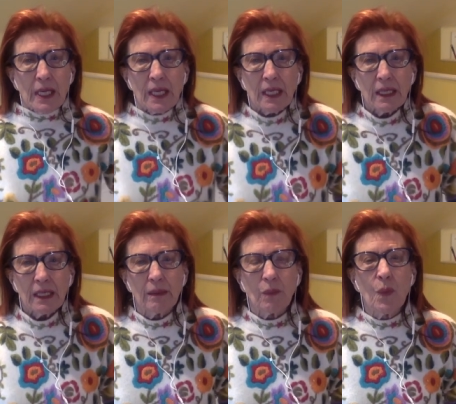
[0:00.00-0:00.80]

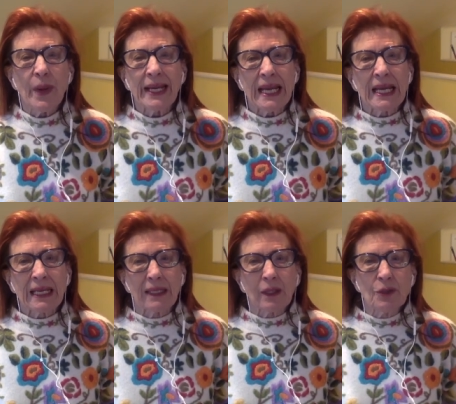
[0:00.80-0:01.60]
uh, winning
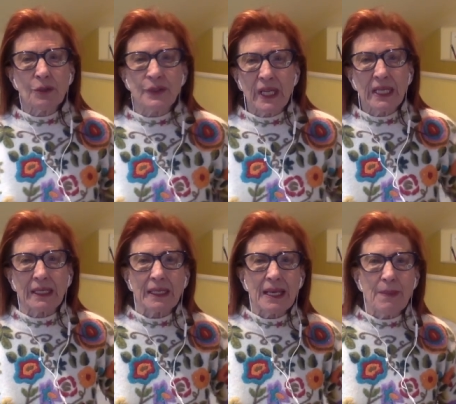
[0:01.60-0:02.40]
and losing
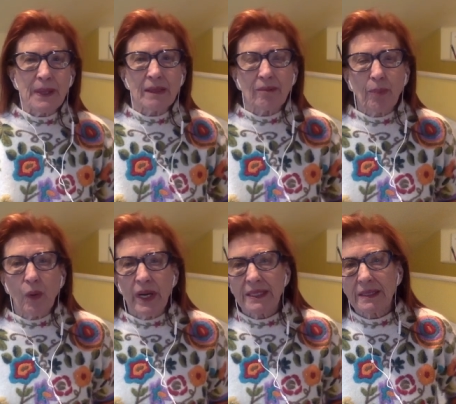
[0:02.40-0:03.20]
and keeping of
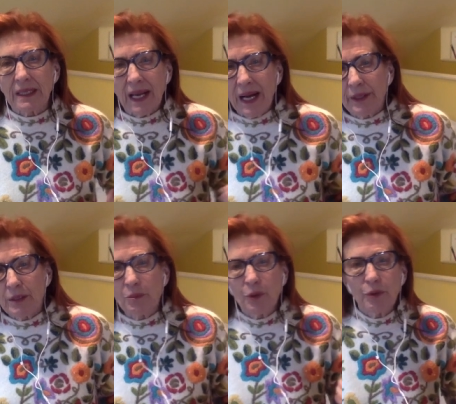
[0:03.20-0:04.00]
points and how
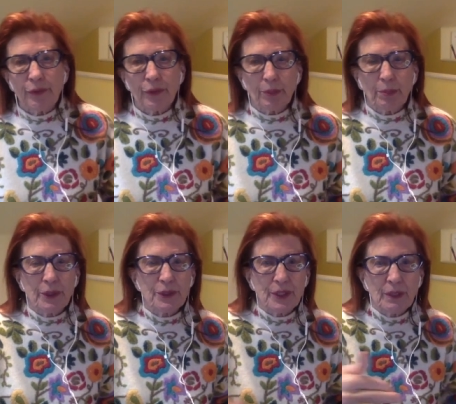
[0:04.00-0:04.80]
you move your
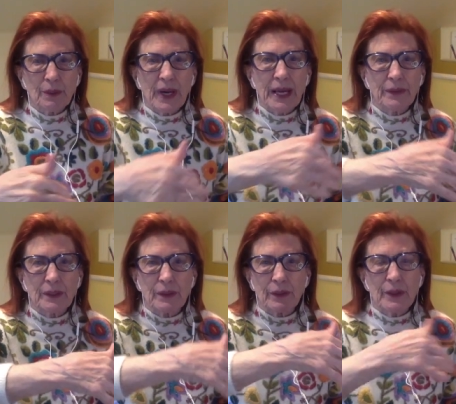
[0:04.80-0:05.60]
person
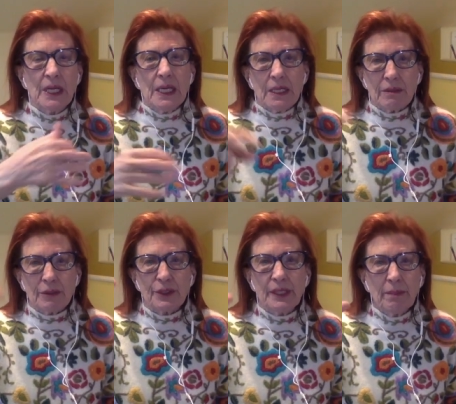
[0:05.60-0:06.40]
around your your
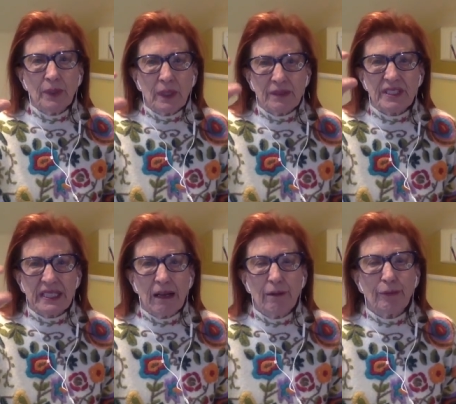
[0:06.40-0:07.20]
symbol of
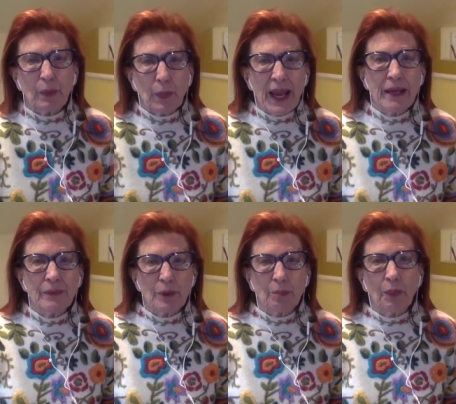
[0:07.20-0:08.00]
self
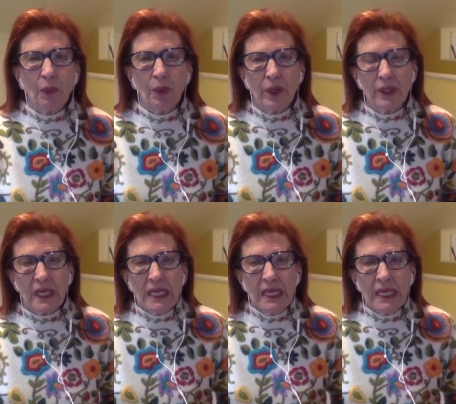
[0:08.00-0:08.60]
around the board